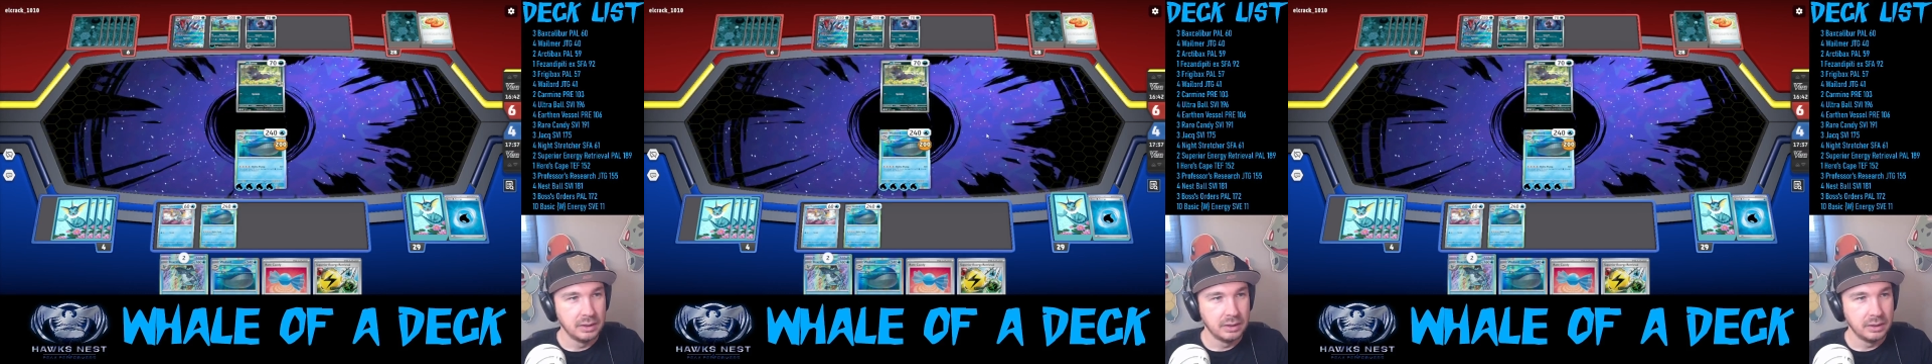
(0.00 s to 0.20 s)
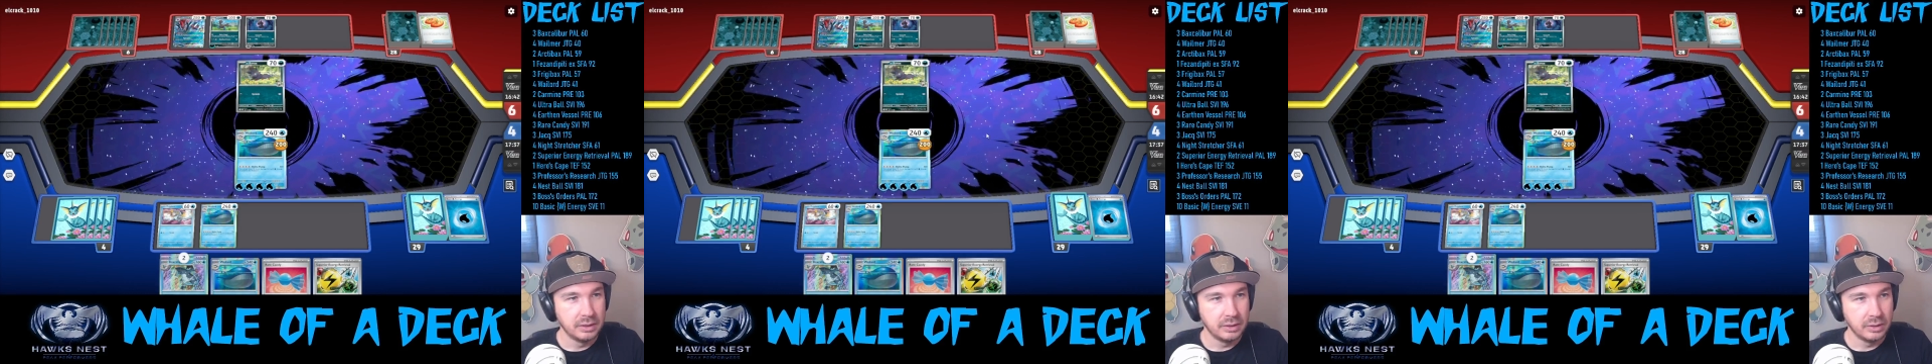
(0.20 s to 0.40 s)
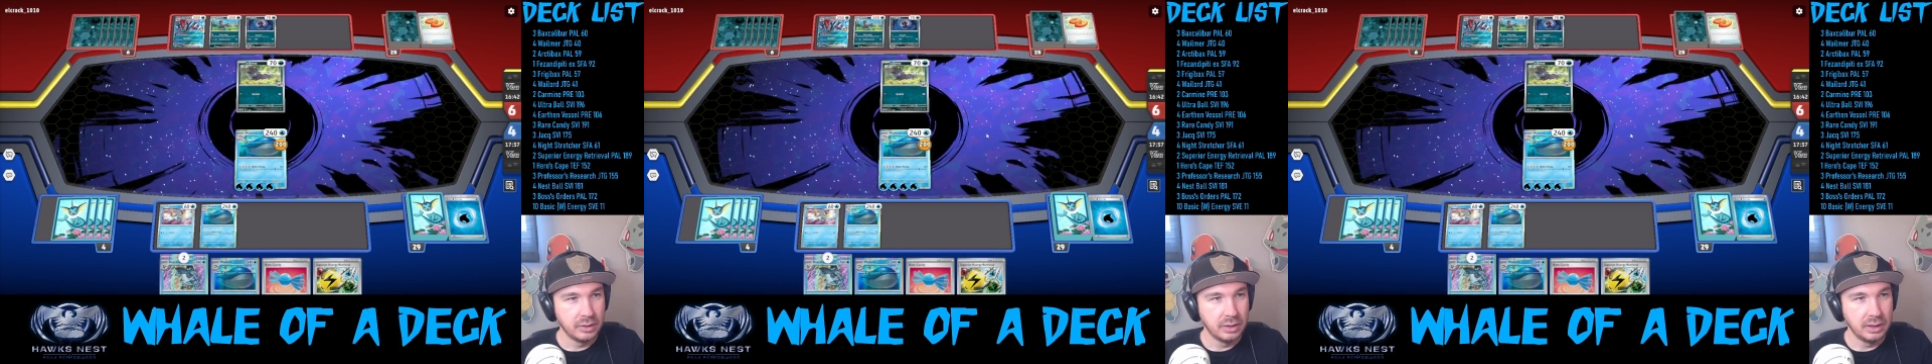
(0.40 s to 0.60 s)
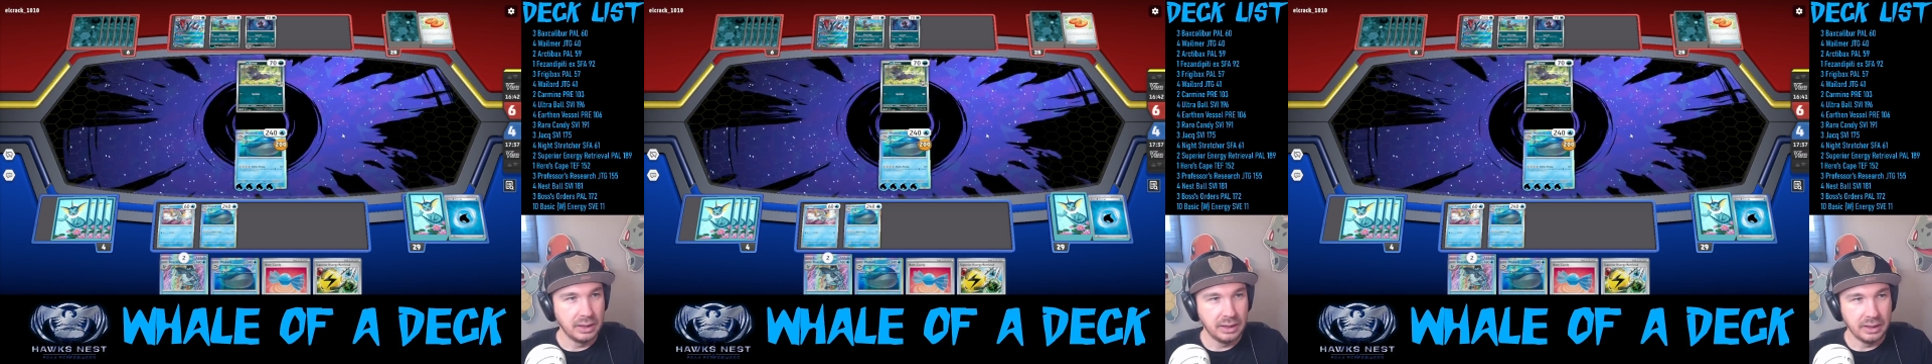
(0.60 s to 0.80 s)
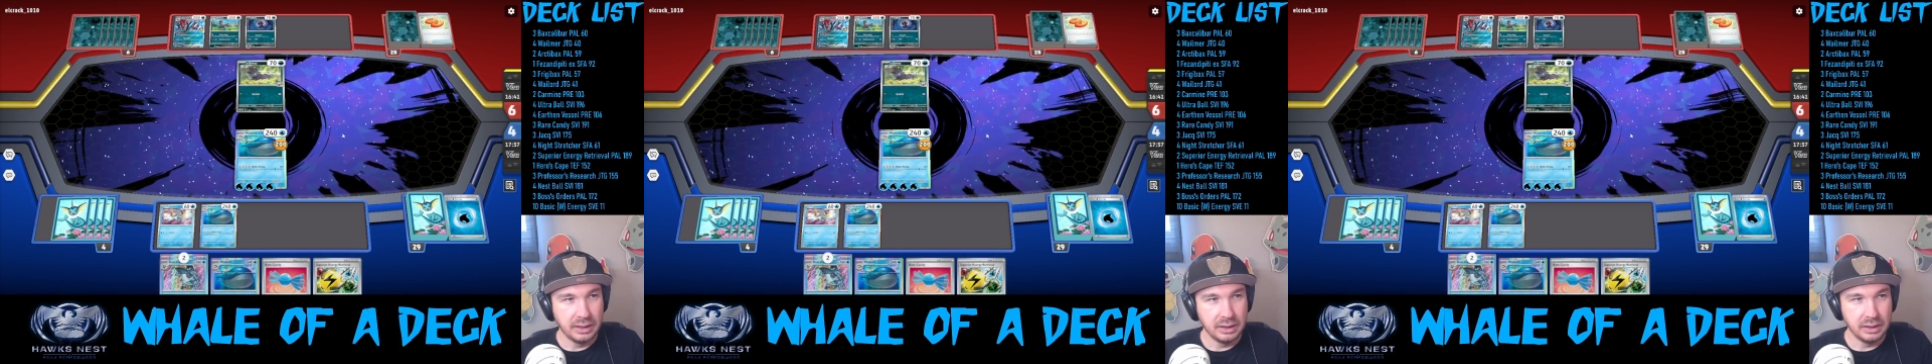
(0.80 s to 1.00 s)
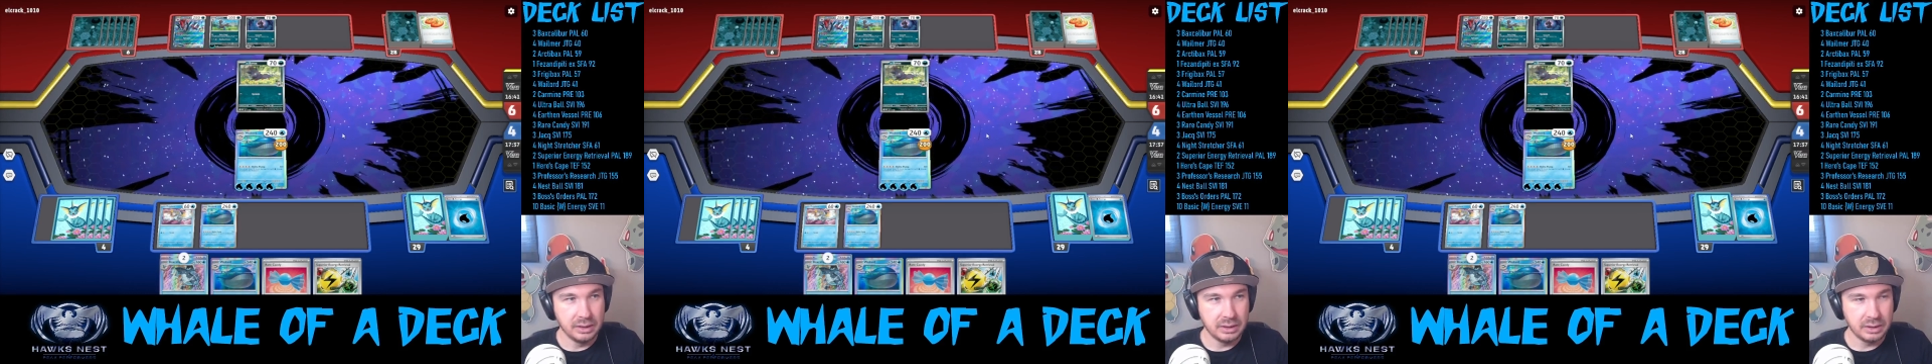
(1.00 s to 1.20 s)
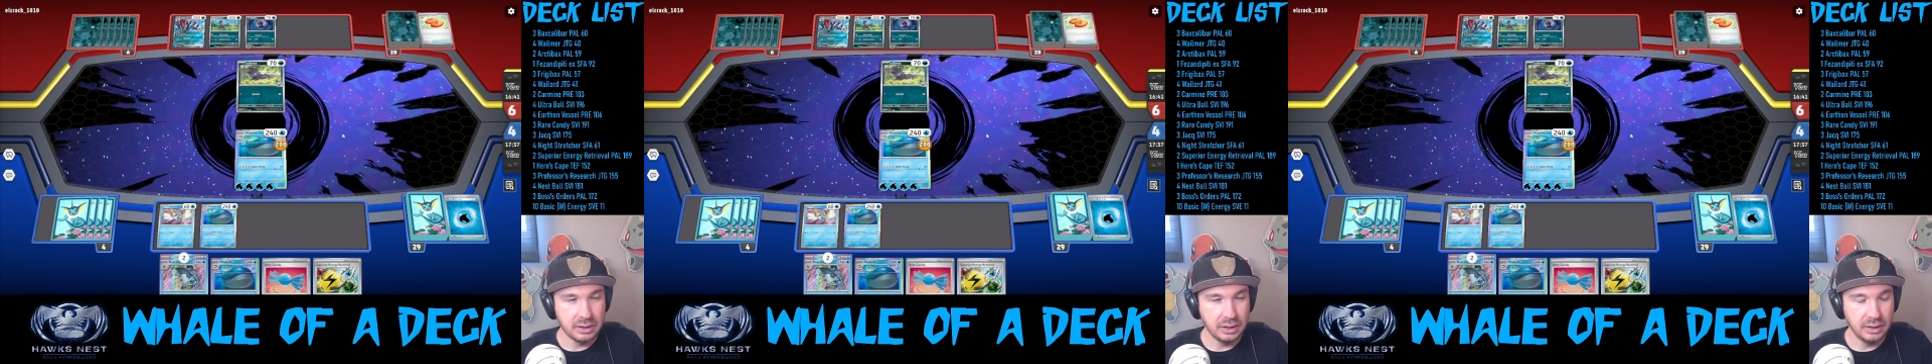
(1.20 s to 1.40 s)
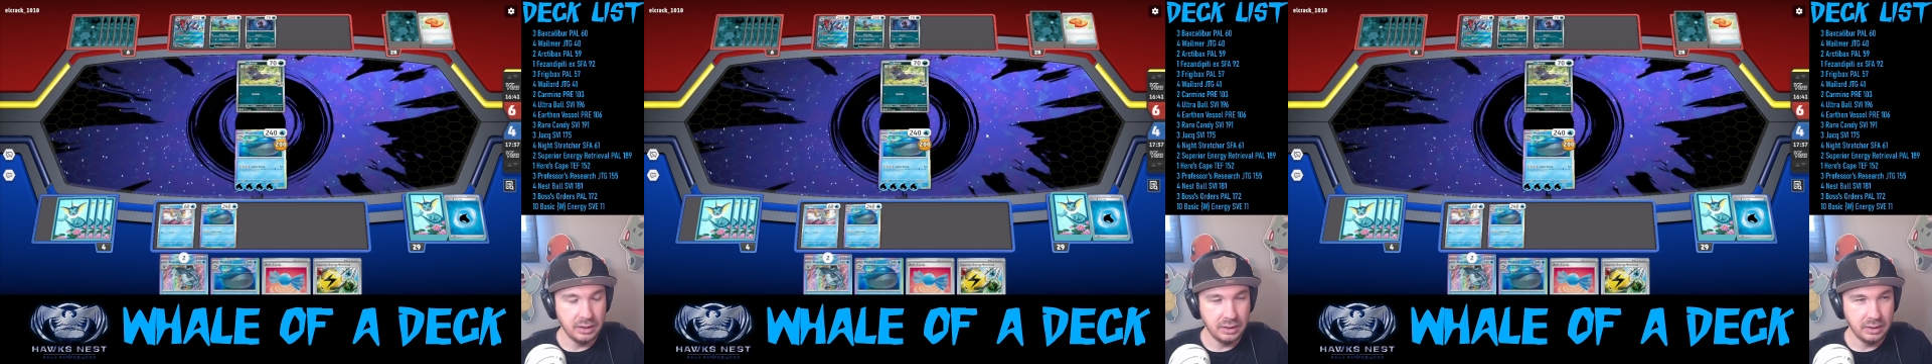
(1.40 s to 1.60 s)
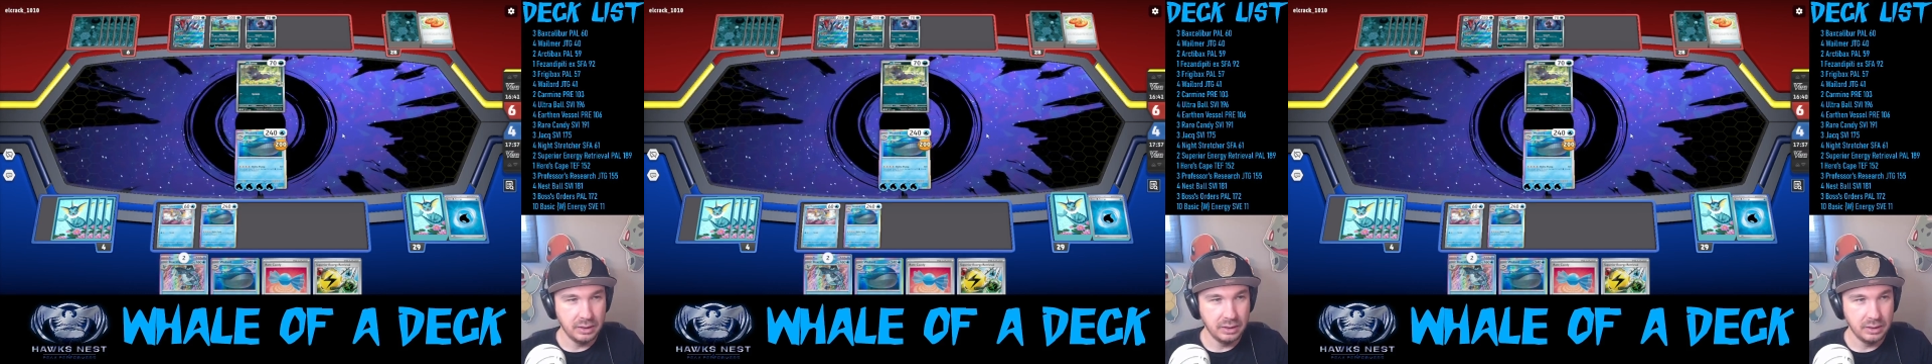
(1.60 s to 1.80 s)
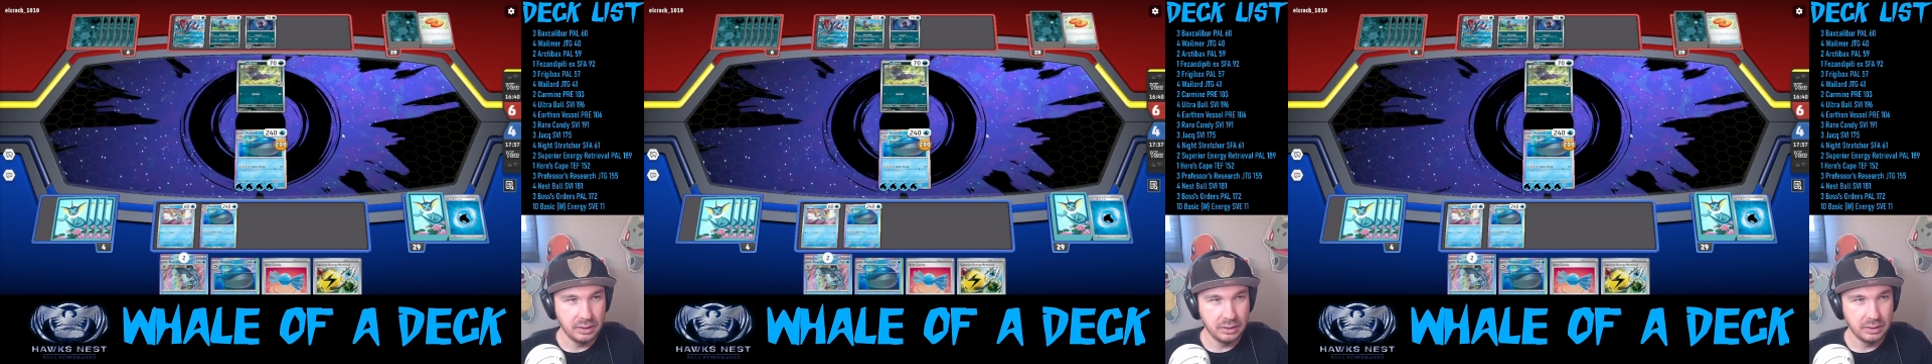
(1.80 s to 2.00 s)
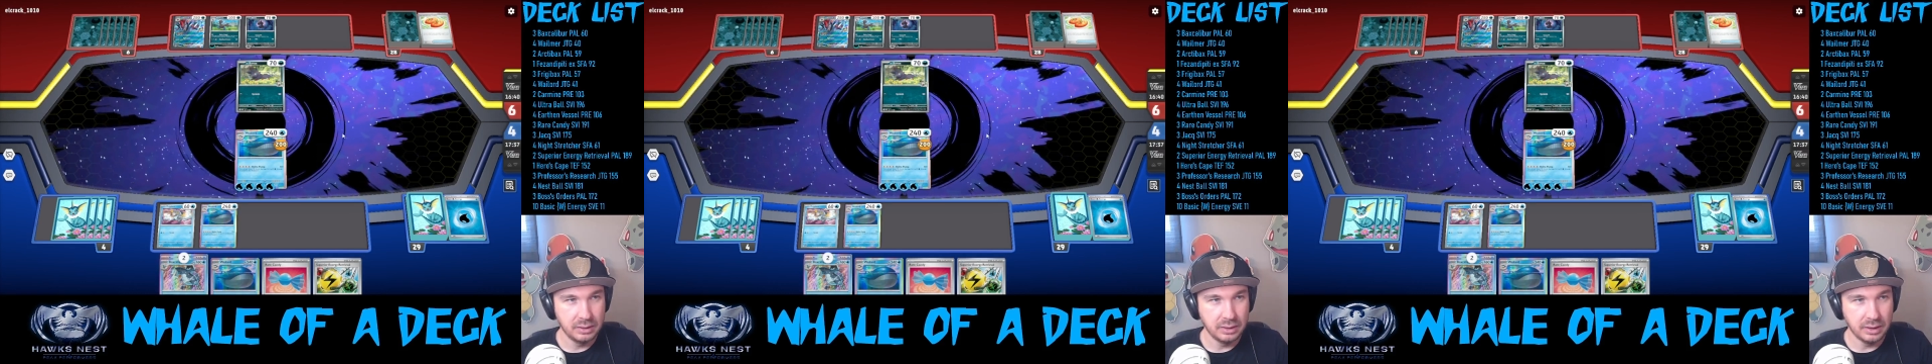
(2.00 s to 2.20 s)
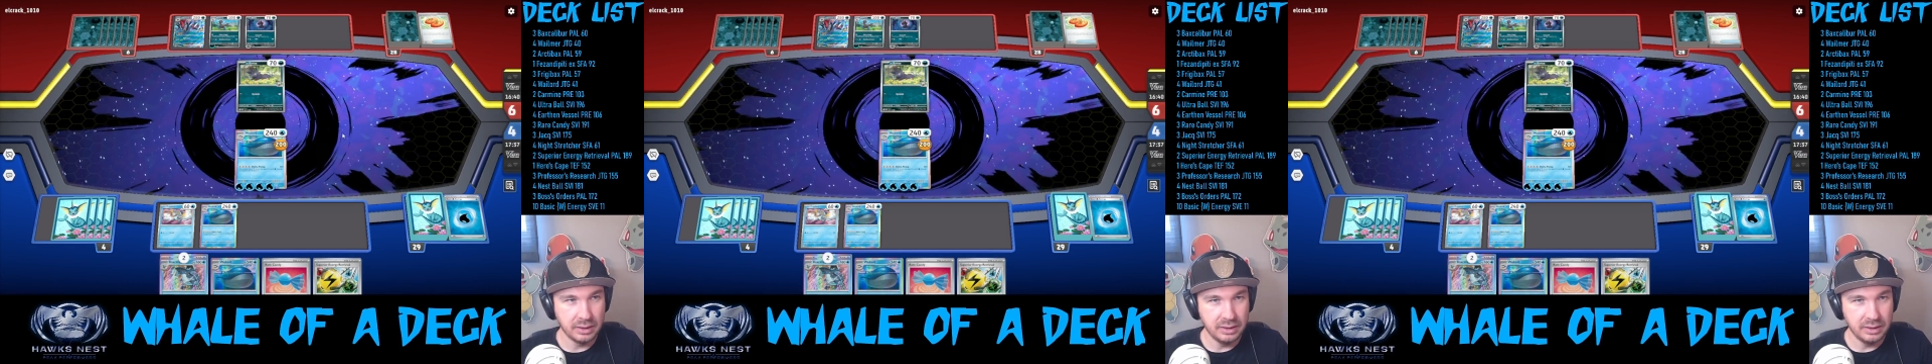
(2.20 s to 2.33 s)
Alright. I